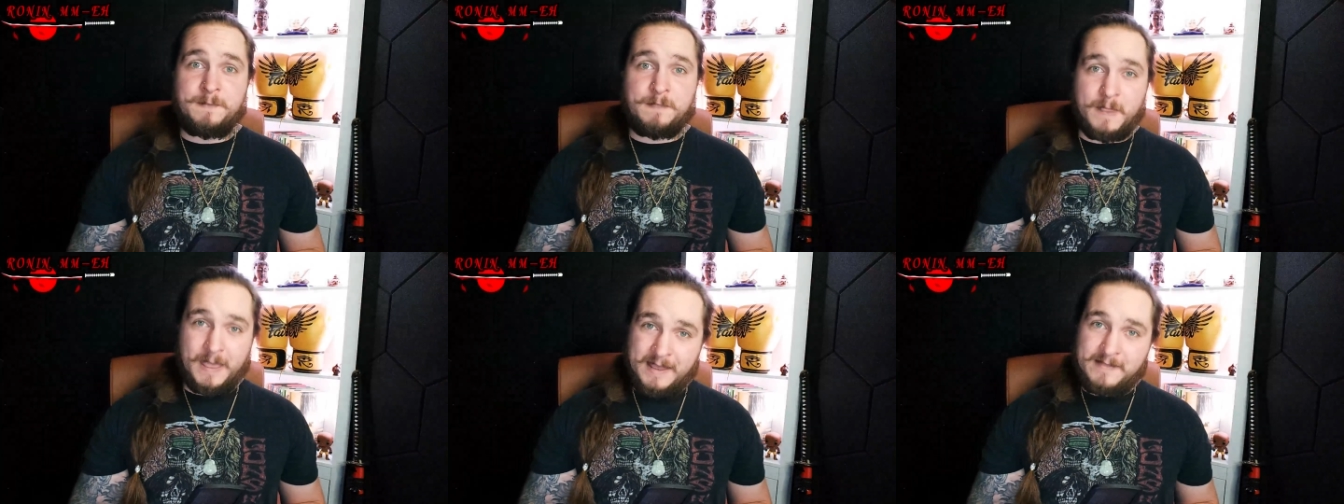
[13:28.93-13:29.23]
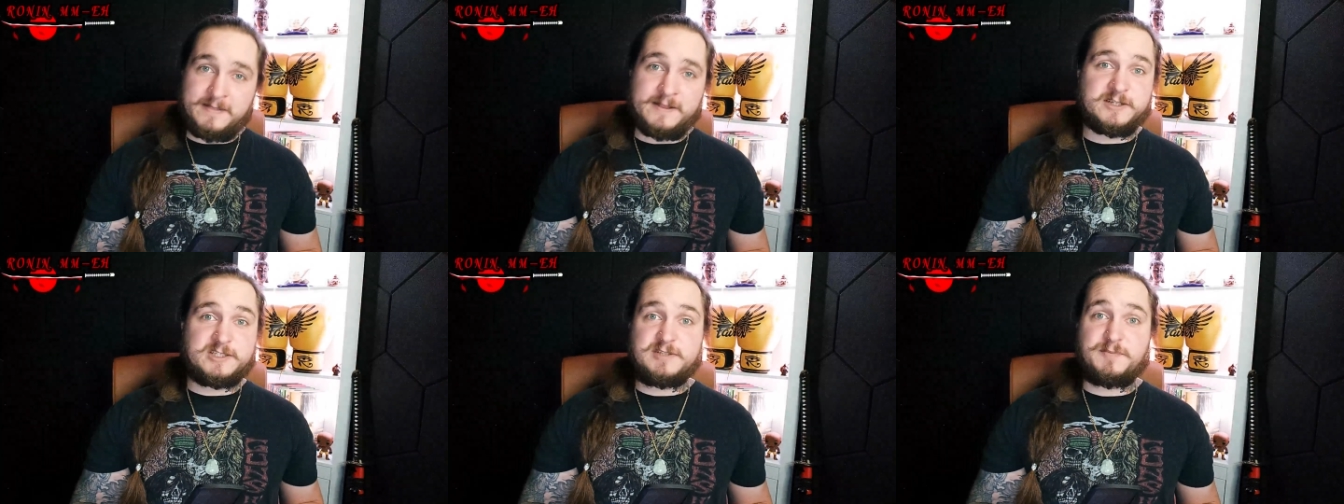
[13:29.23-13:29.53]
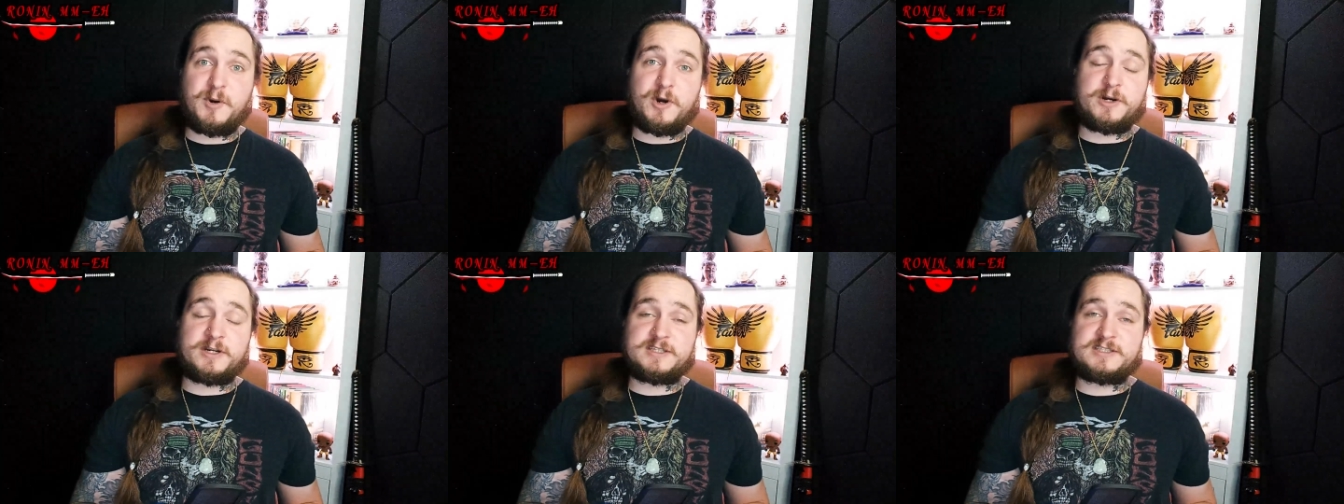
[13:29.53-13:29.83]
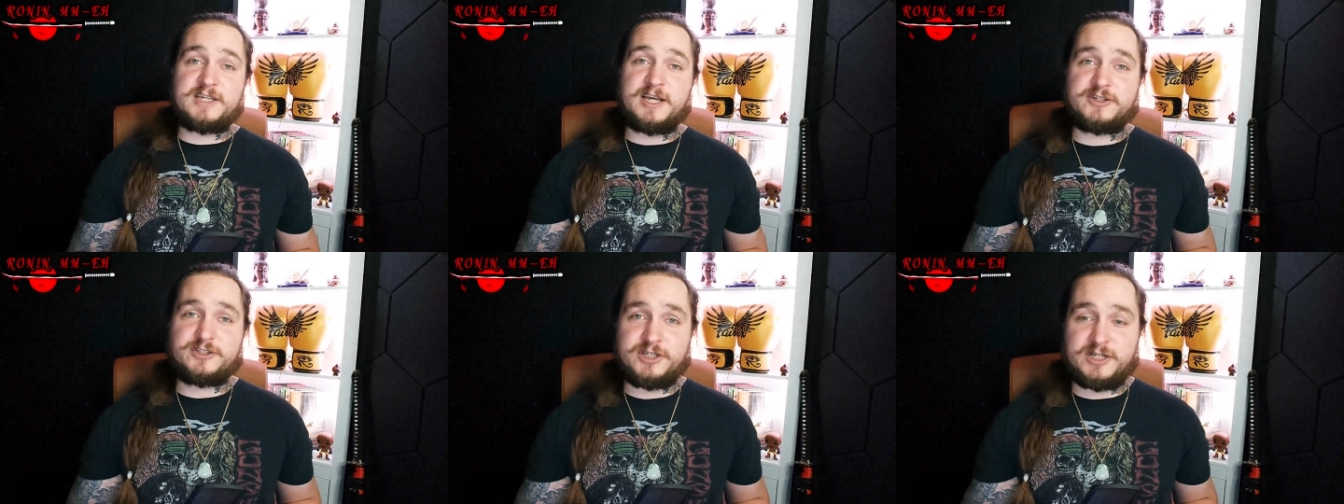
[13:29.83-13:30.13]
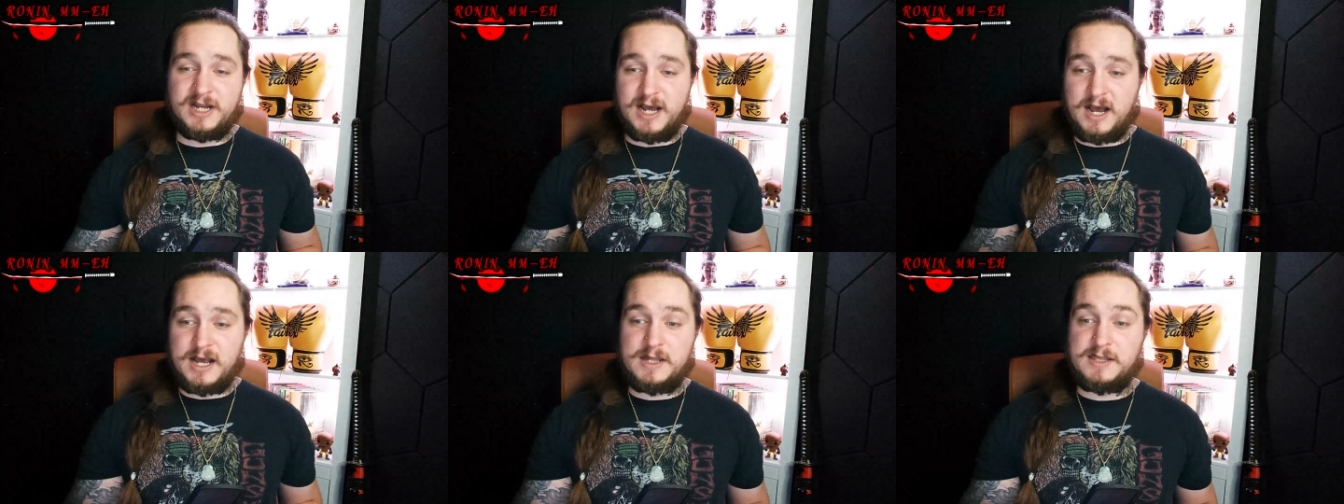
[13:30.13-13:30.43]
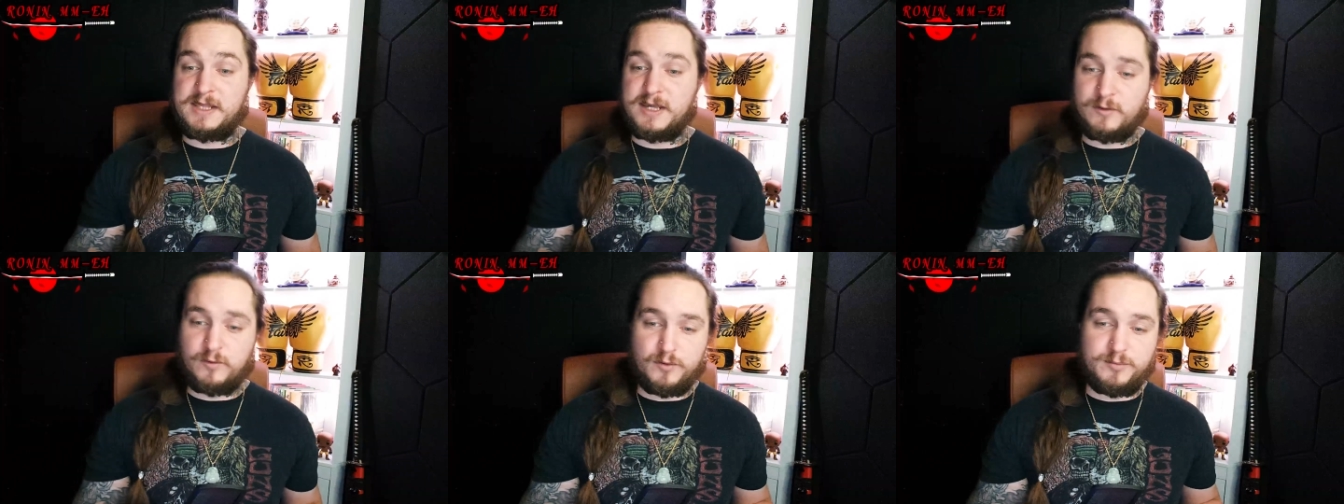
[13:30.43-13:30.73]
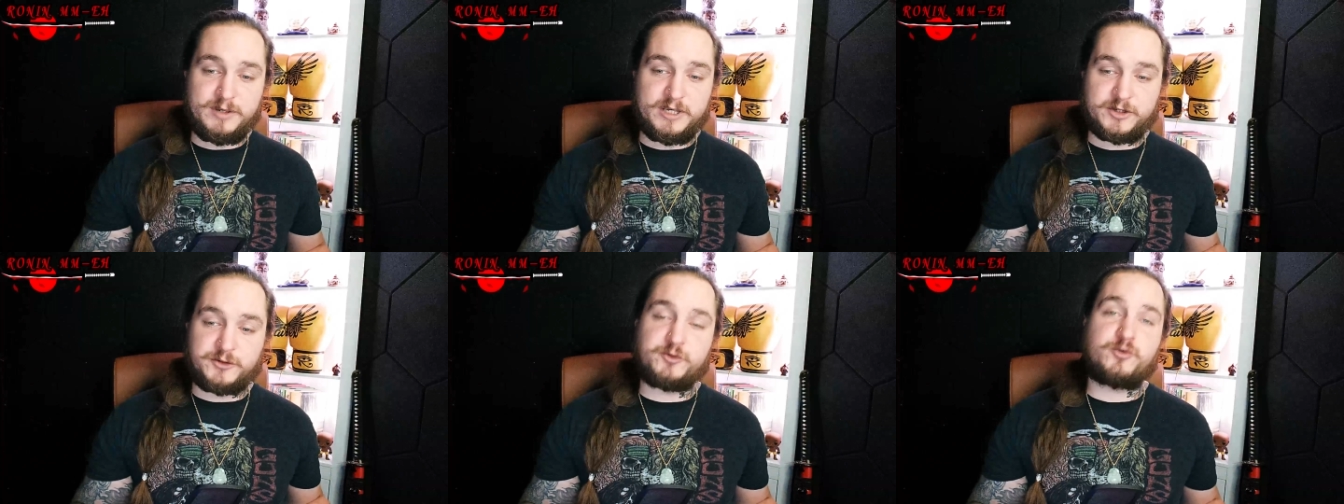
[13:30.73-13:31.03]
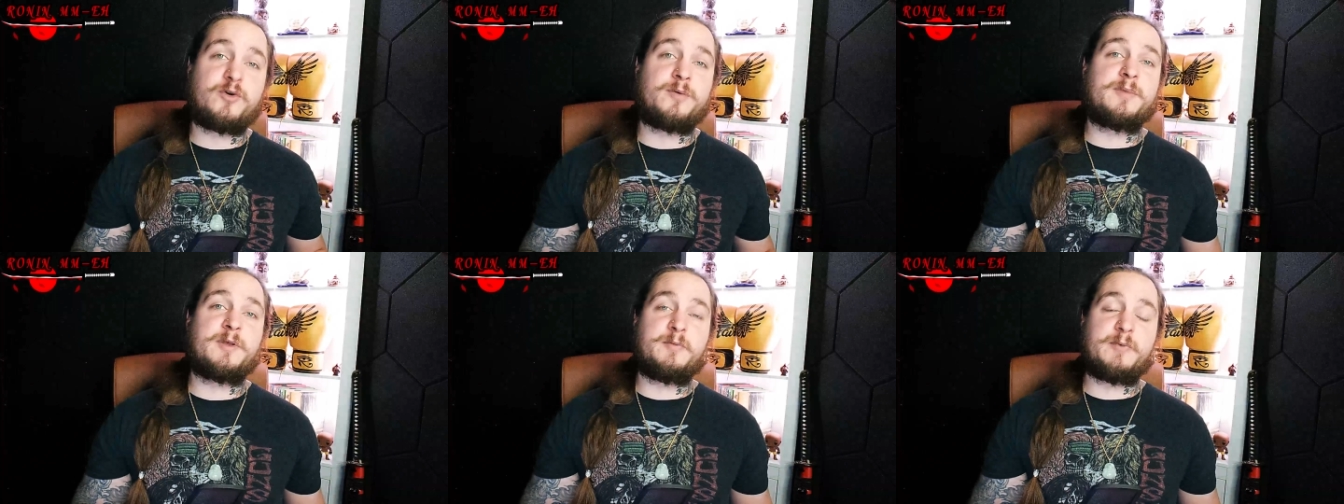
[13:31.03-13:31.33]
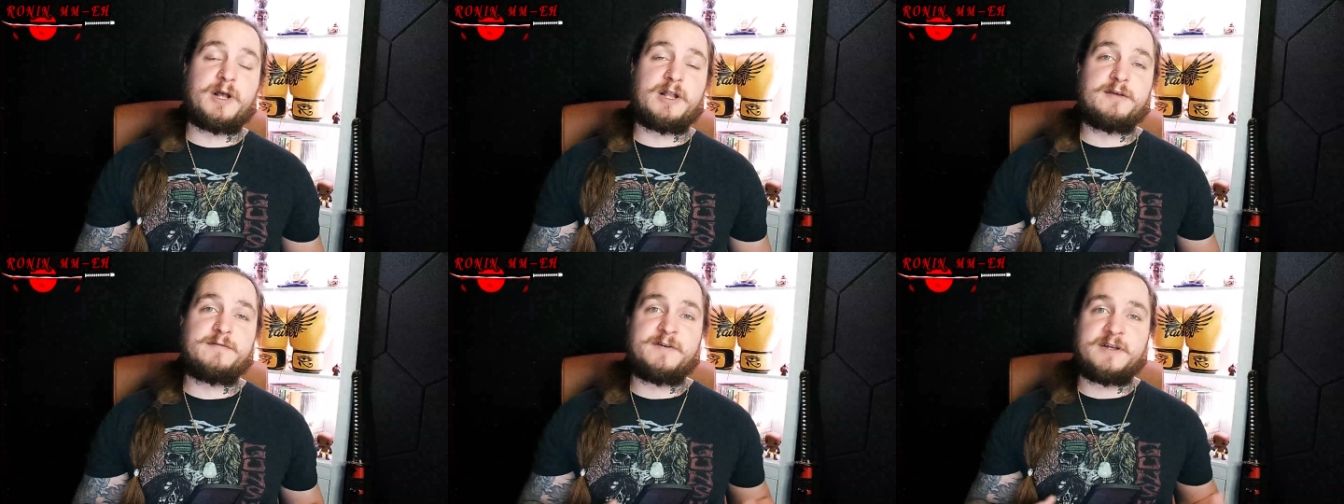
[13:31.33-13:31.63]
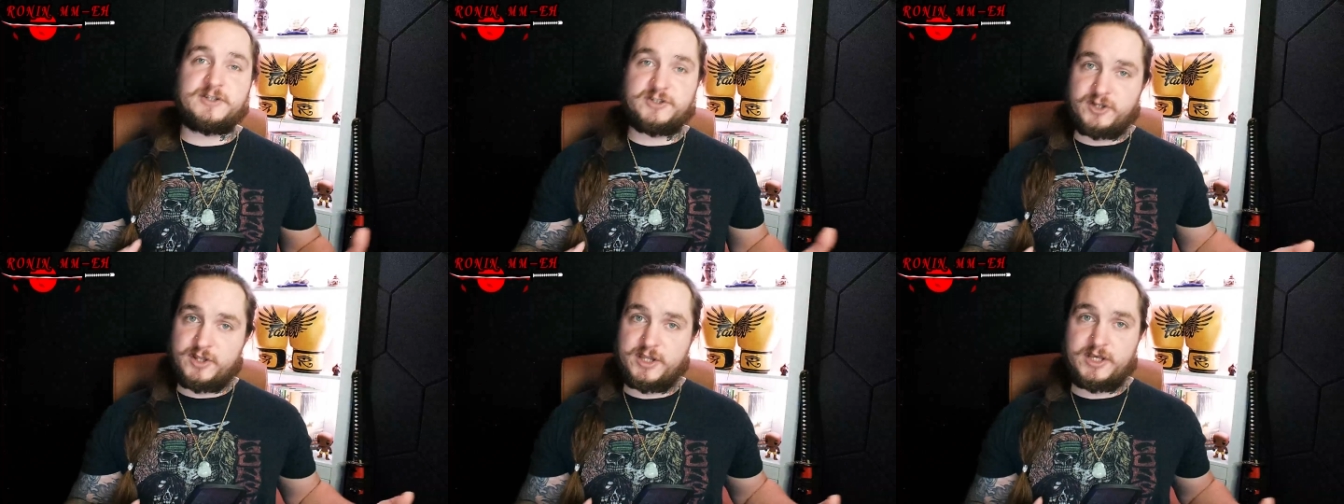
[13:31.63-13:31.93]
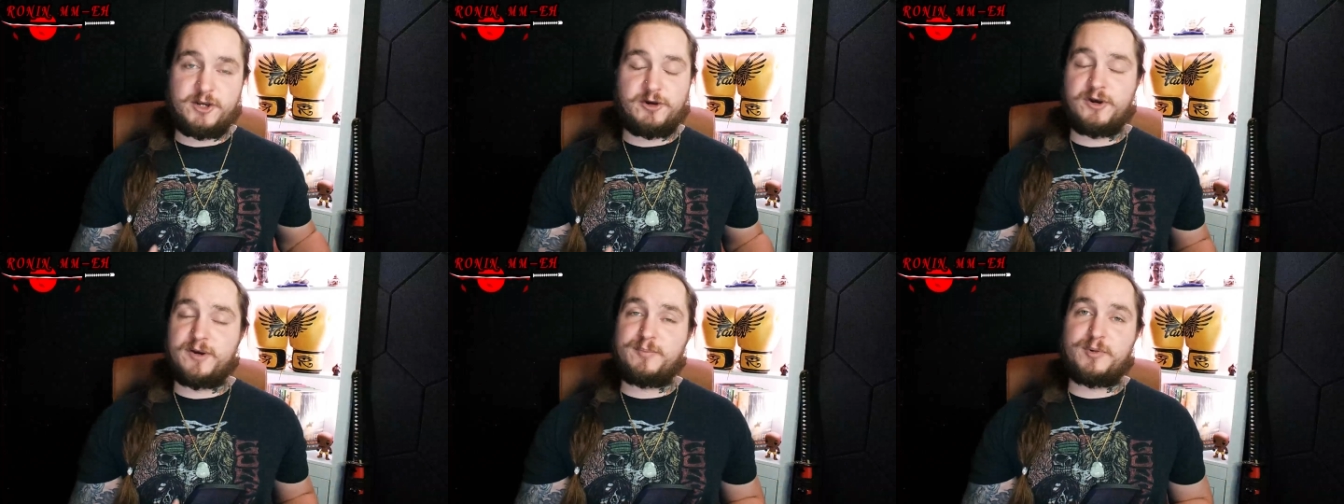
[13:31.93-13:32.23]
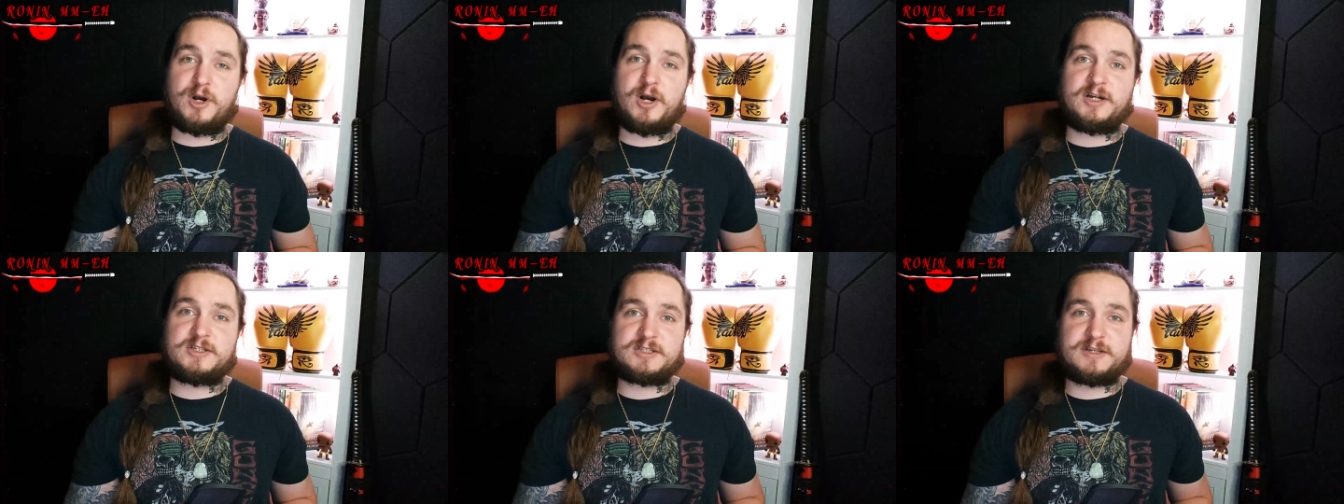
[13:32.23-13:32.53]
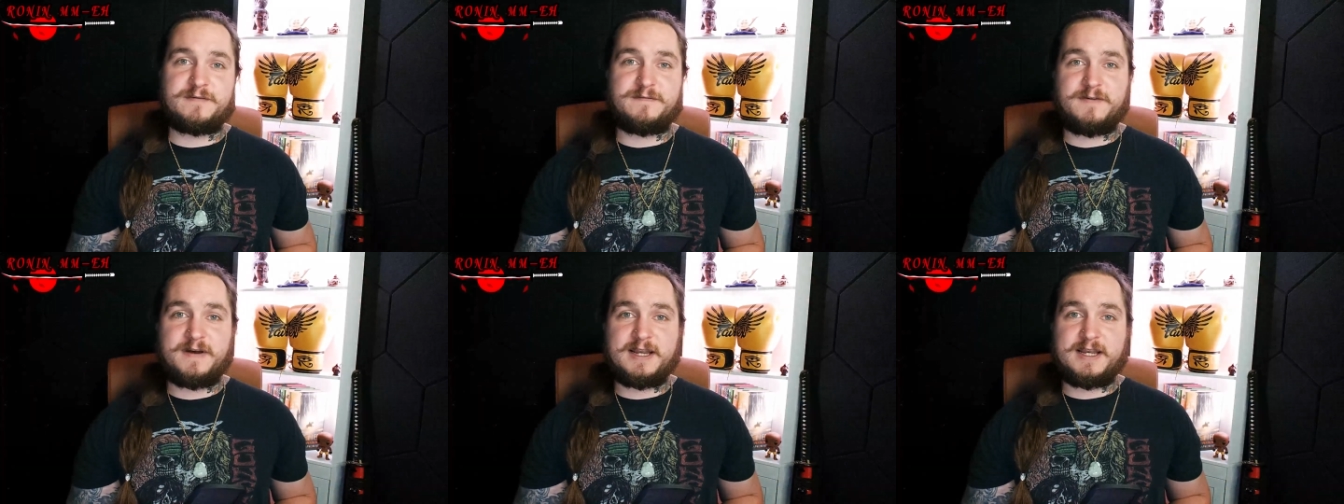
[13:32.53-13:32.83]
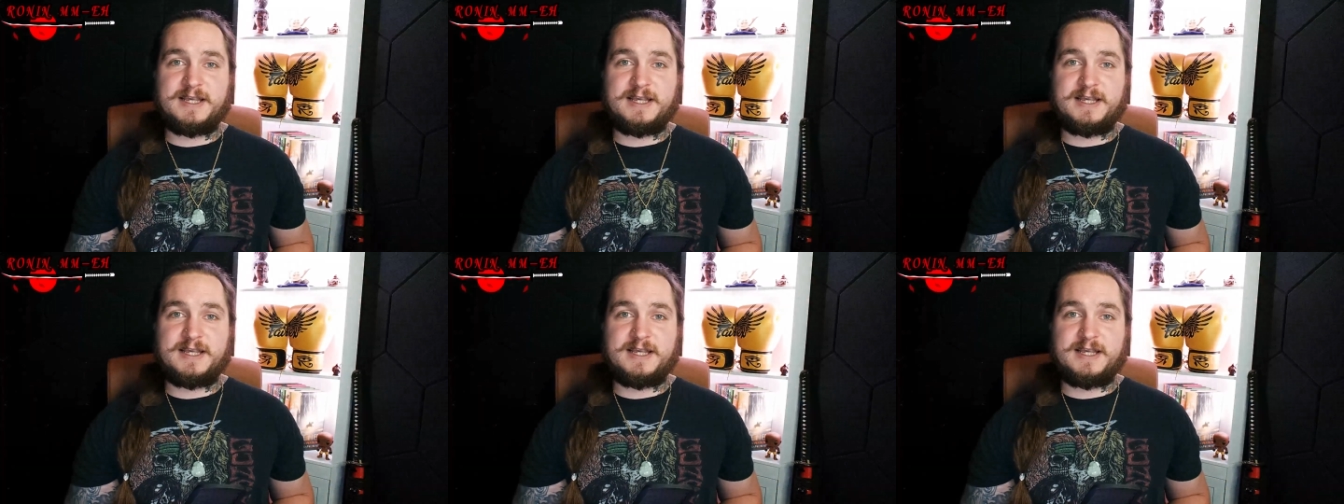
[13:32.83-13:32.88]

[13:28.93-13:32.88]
in this sparring session, I think will be extremely relevant to the Yuri Prochazka fight.